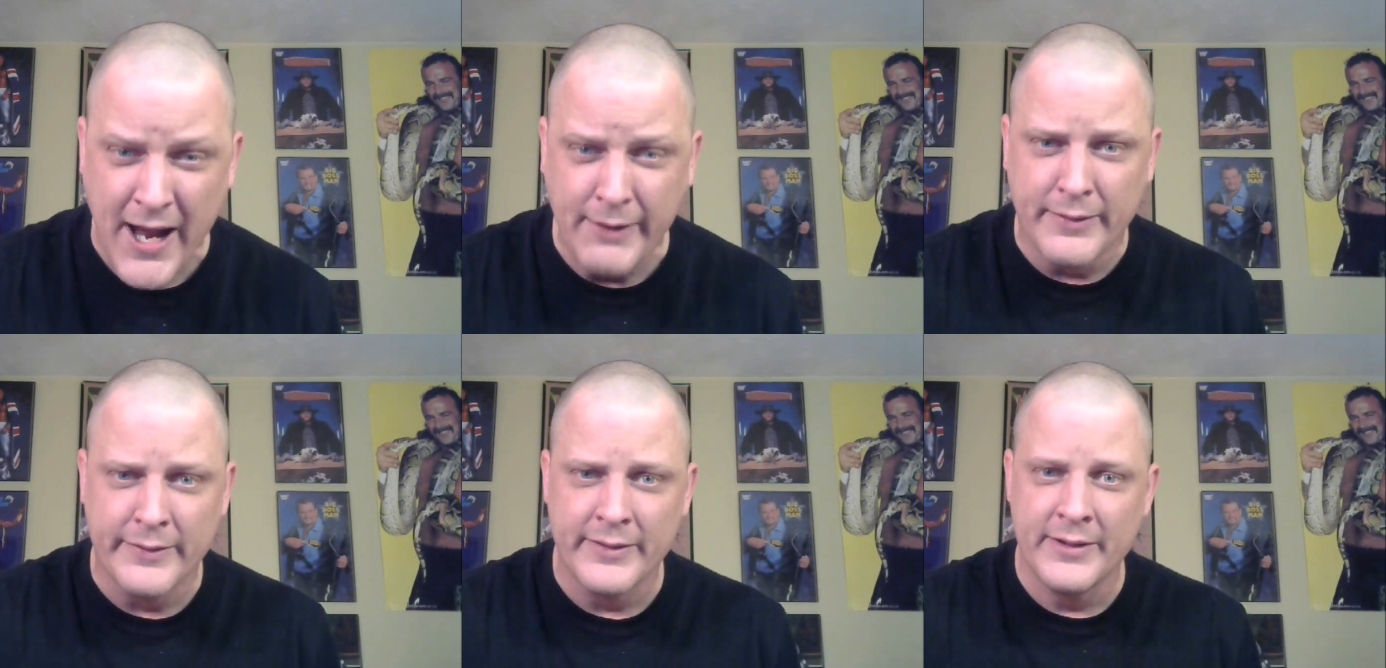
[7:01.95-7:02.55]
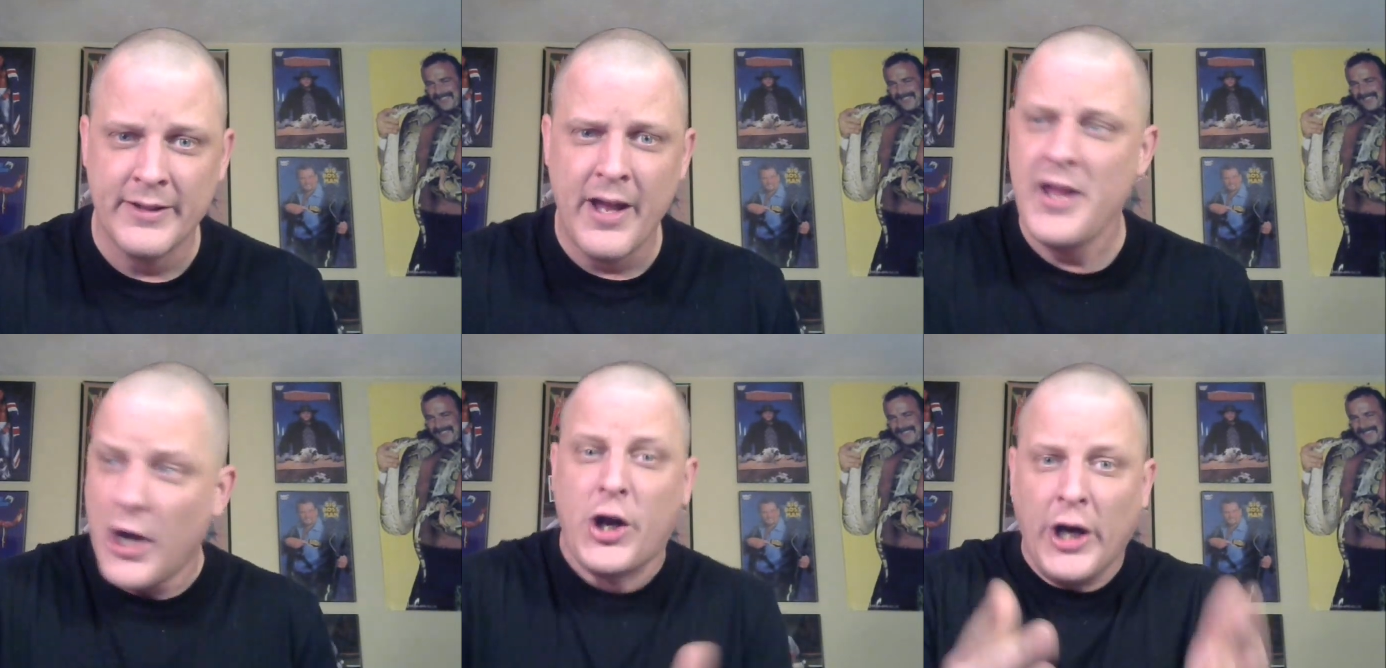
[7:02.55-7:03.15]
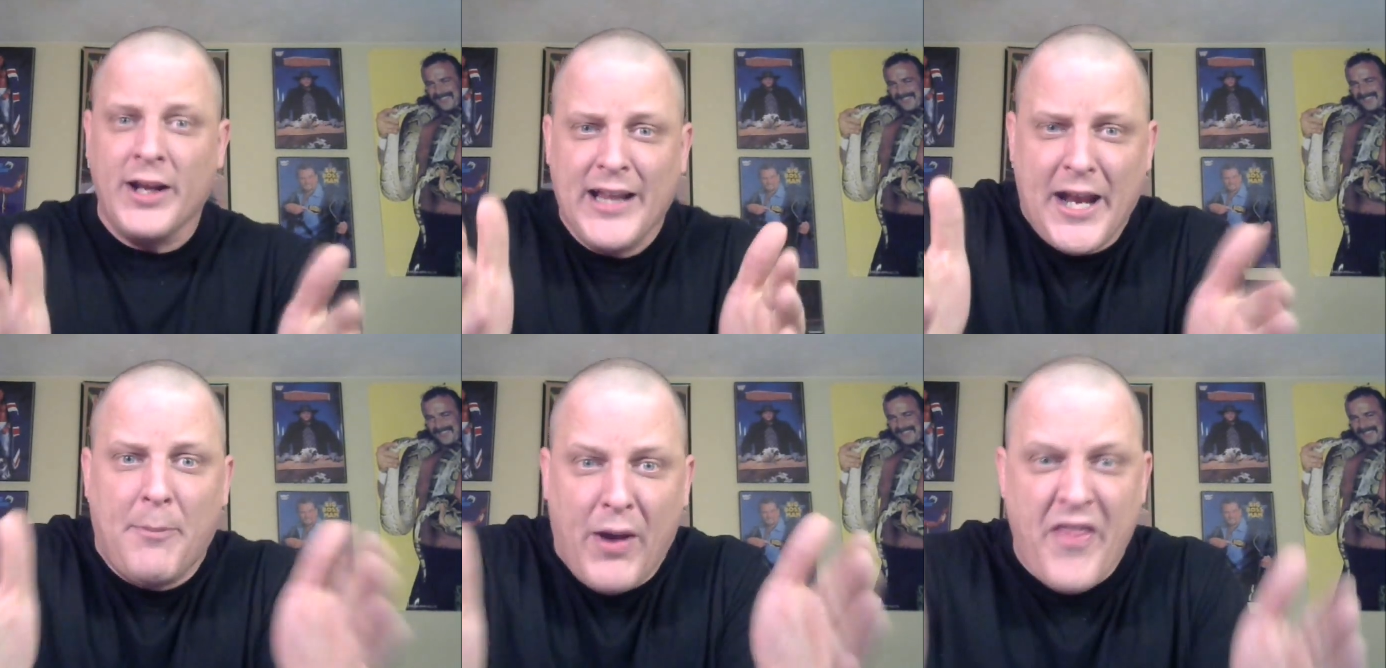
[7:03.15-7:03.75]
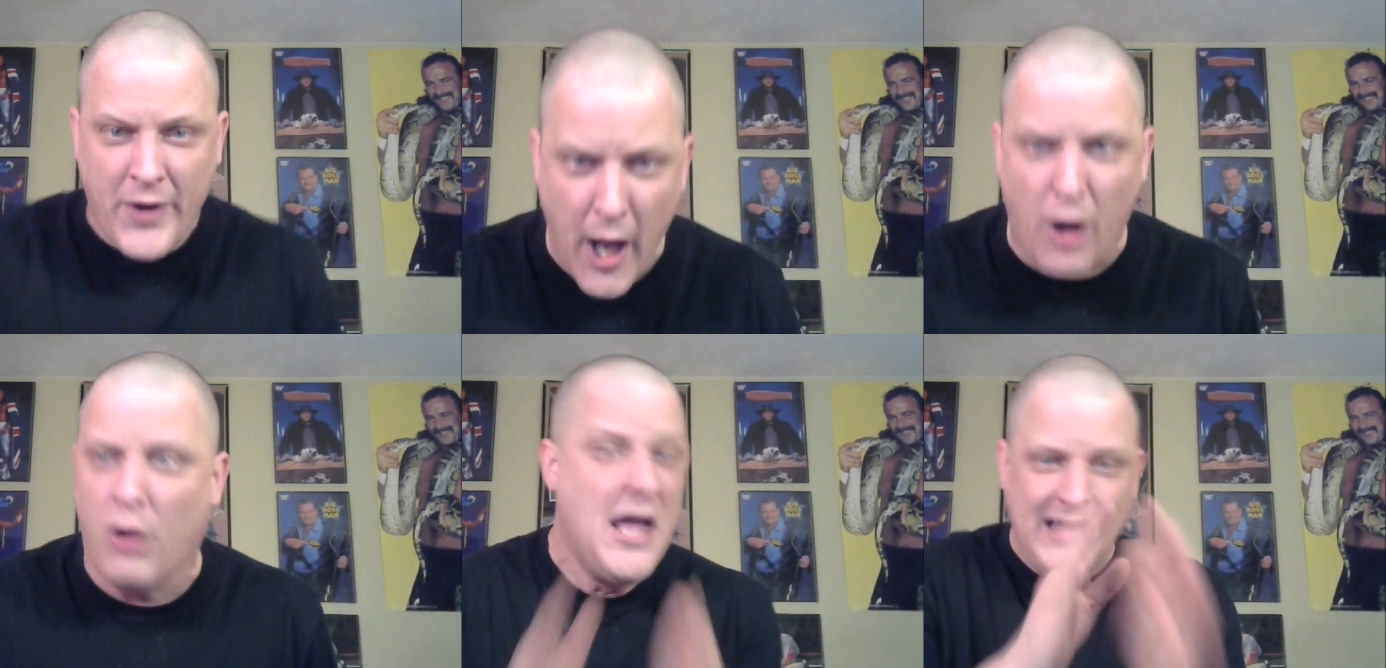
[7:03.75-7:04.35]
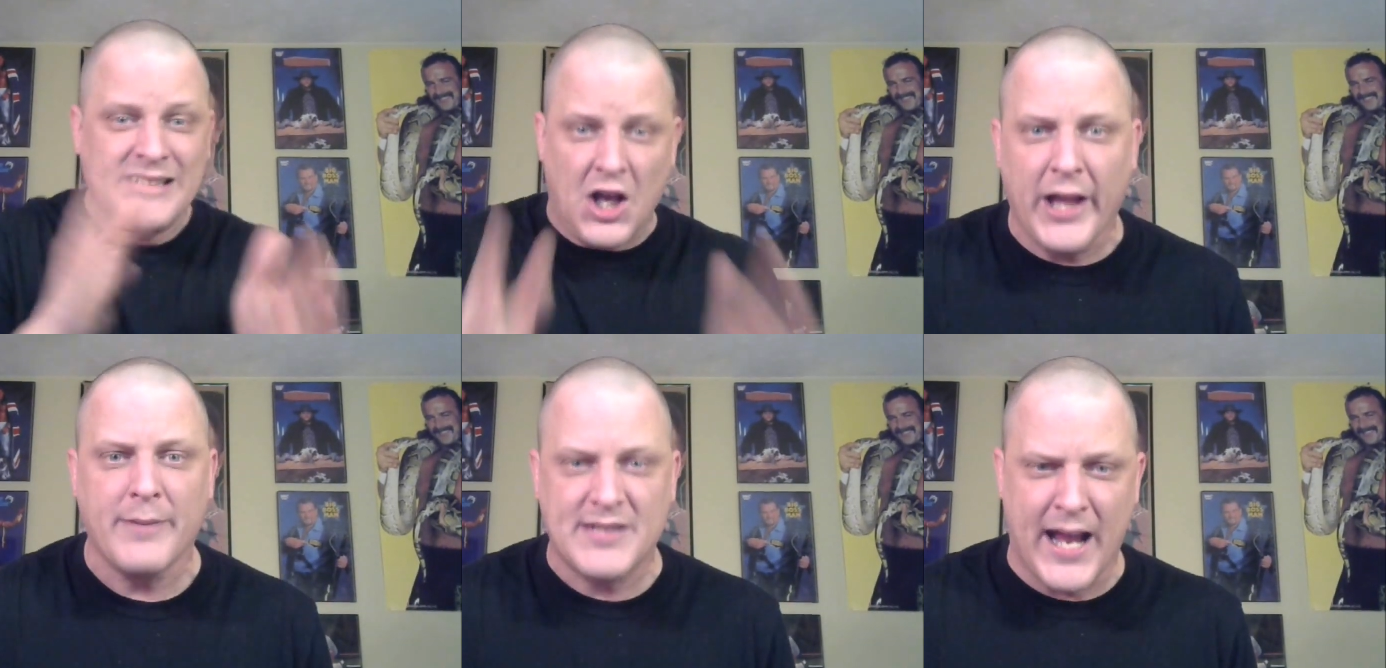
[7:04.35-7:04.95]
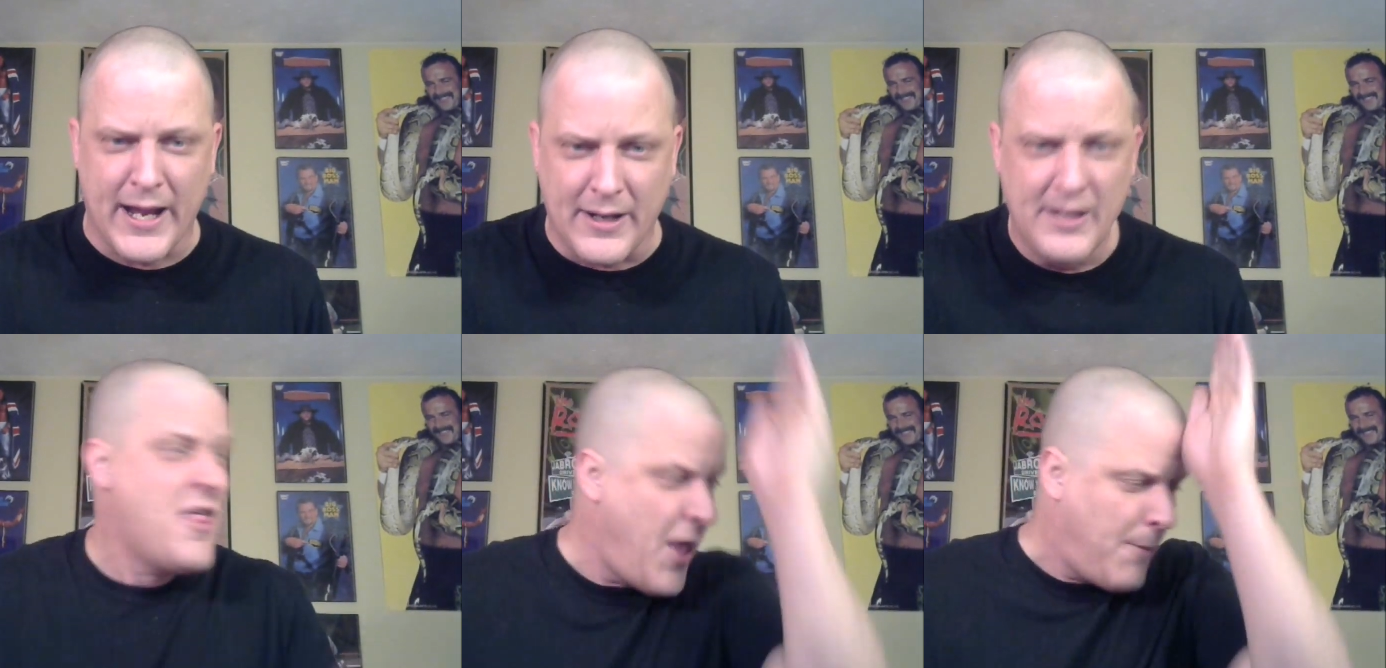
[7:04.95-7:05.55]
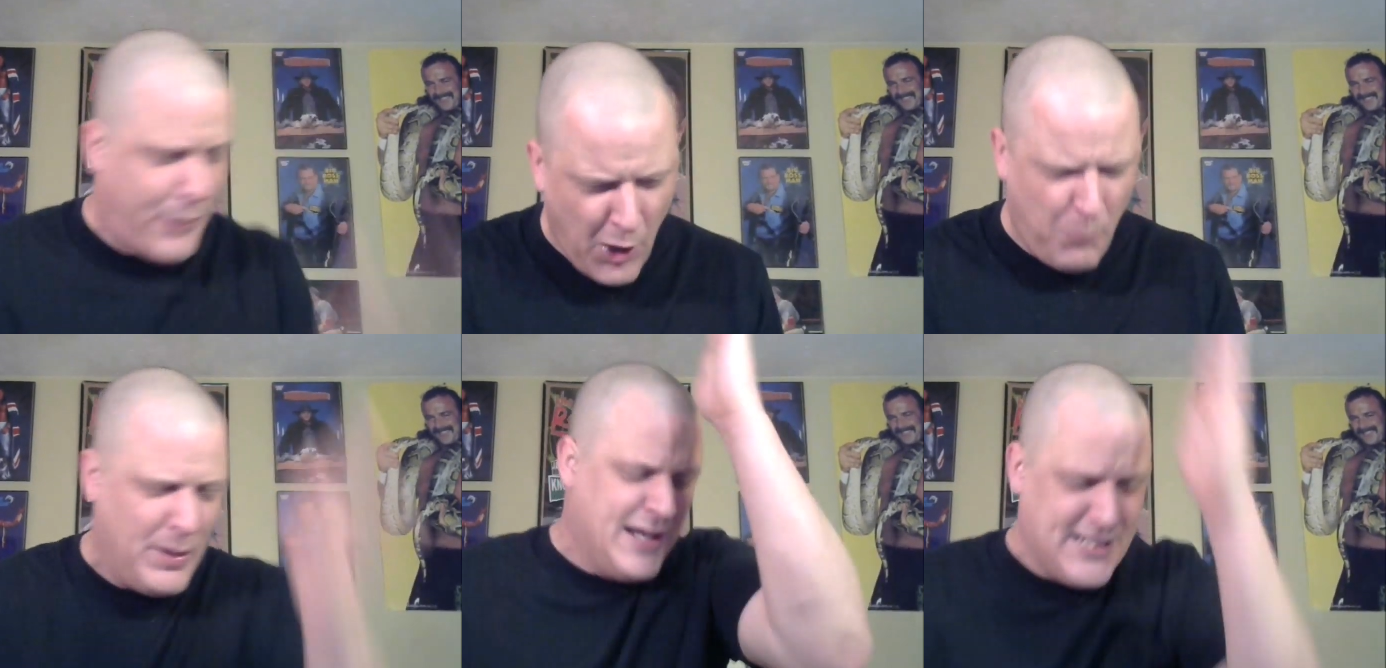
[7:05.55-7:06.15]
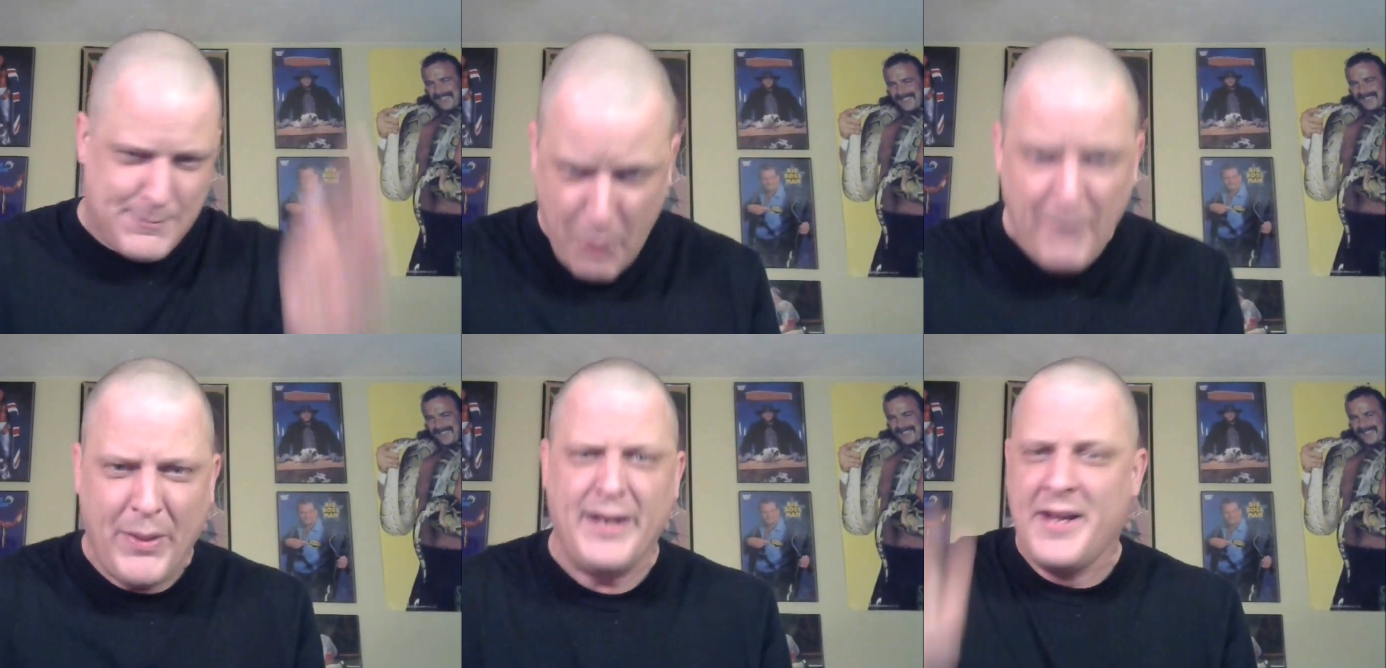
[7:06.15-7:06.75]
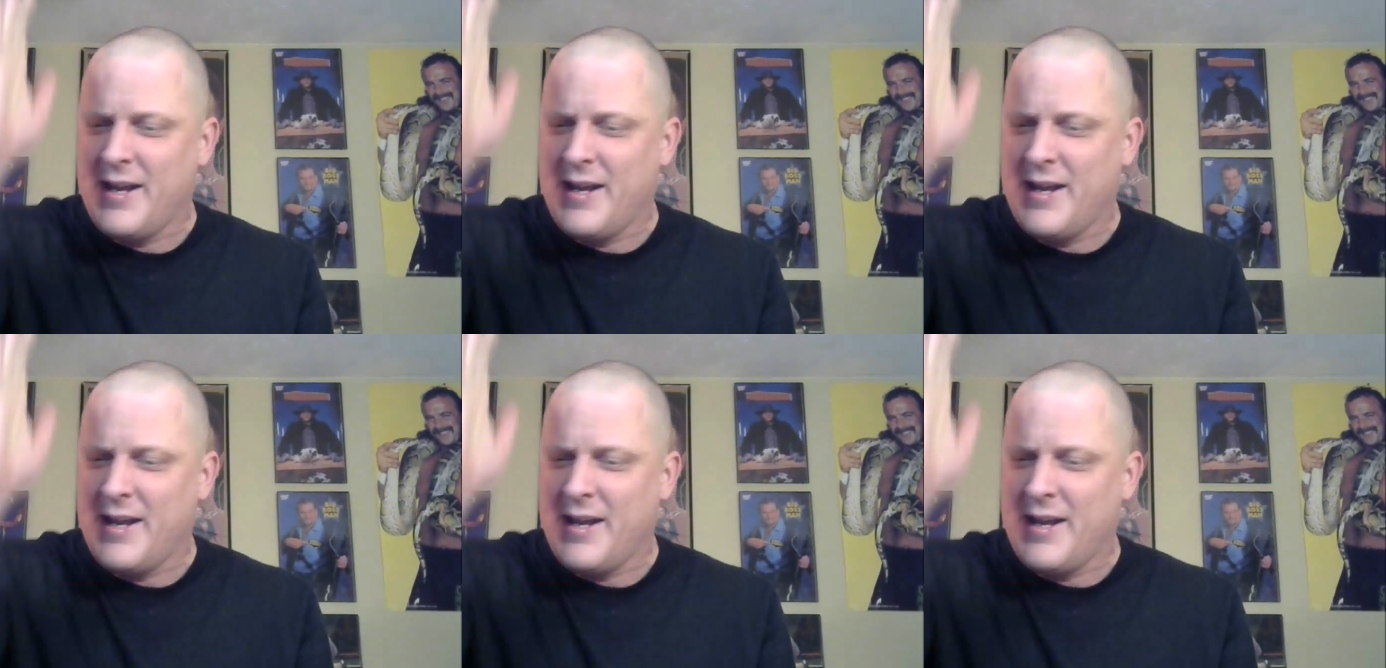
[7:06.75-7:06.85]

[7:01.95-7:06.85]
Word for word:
Speaker 1: me. You could have let a brother know. That's all I'm saying. The Pope is in,